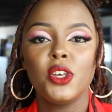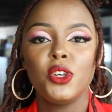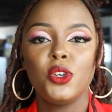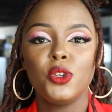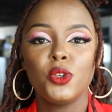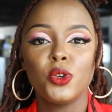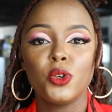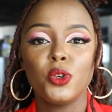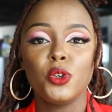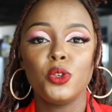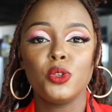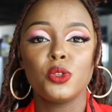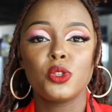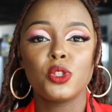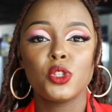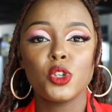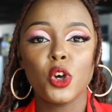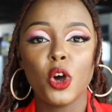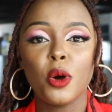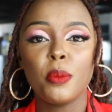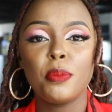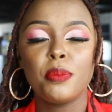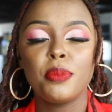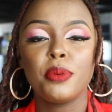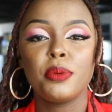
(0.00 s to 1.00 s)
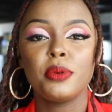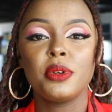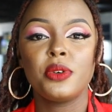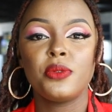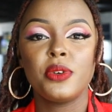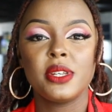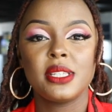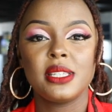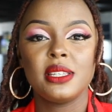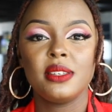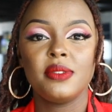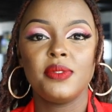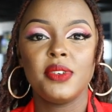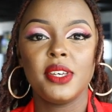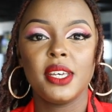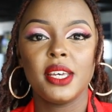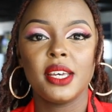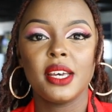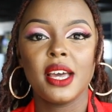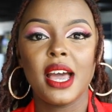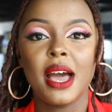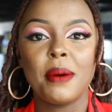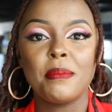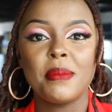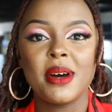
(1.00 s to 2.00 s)
You know, you stop
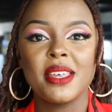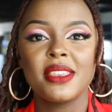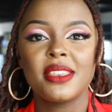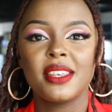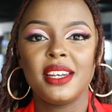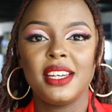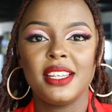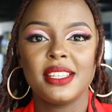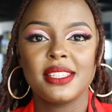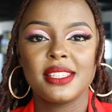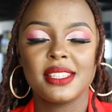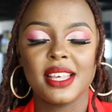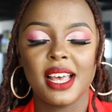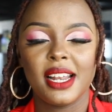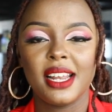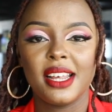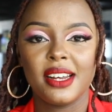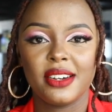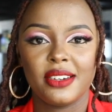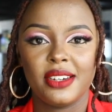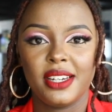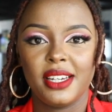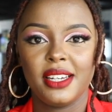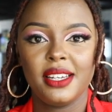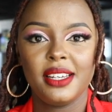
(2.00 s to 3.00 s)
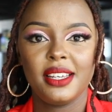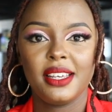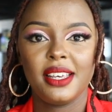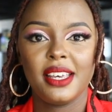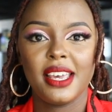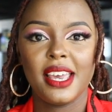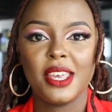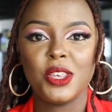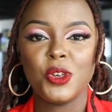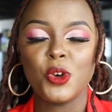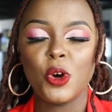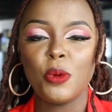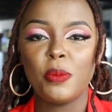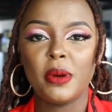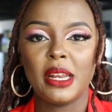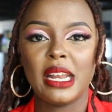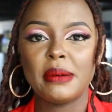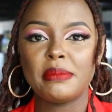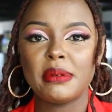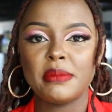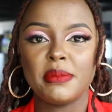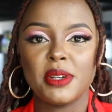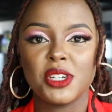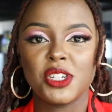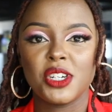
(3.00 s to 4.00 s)
receiving a monthly salary and you open
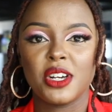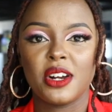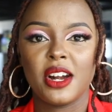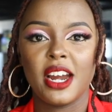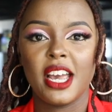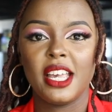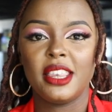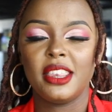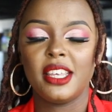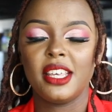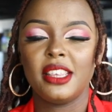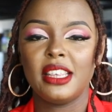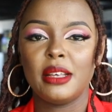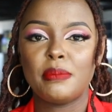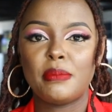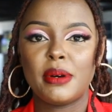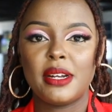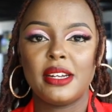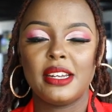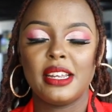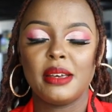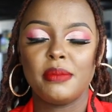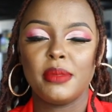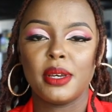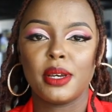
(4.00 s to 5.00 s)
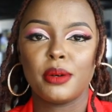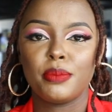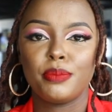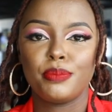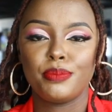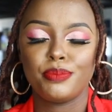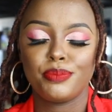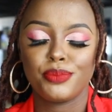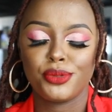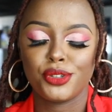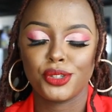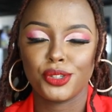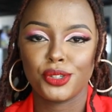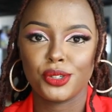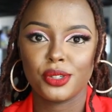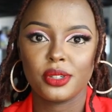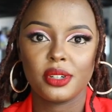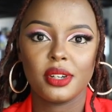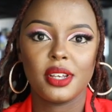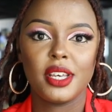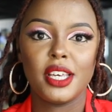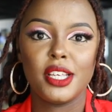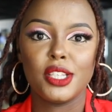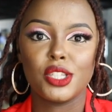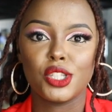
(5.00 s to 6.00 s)
up a biashara and then the pandemic
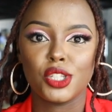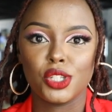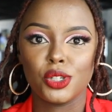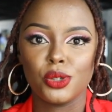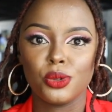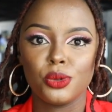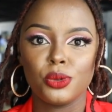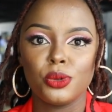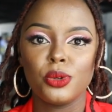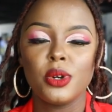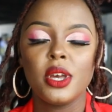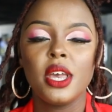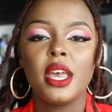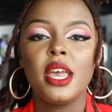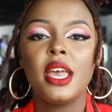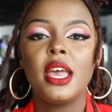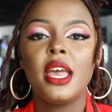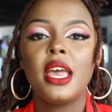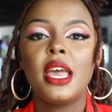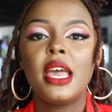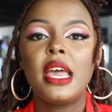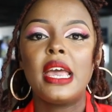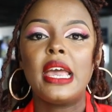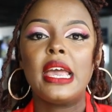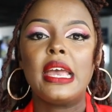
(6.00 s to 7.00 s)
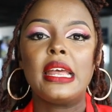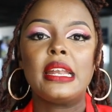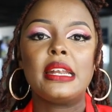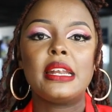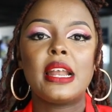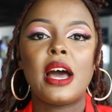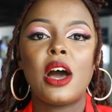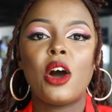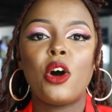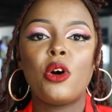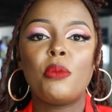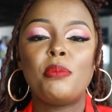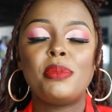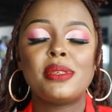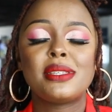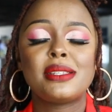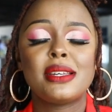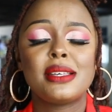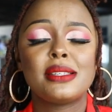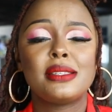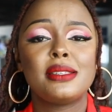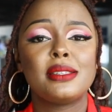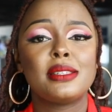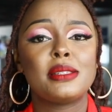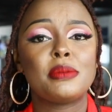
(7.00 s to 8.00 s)
hits you and now
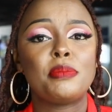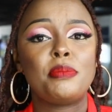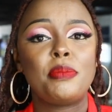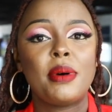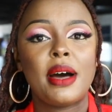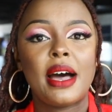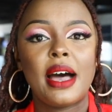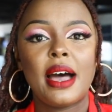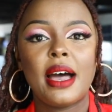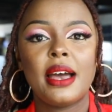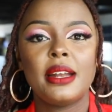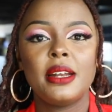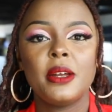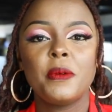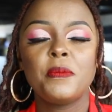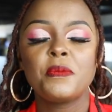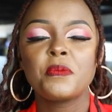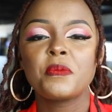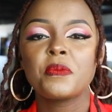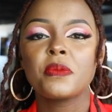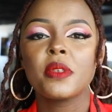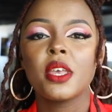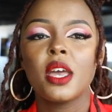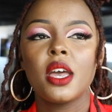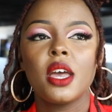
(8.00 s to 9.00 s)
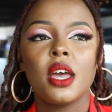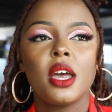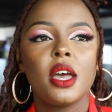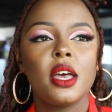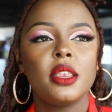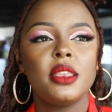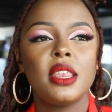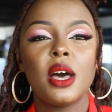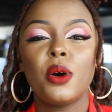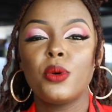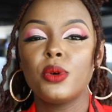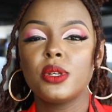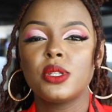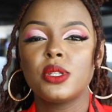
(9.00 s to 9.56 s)
business is bad that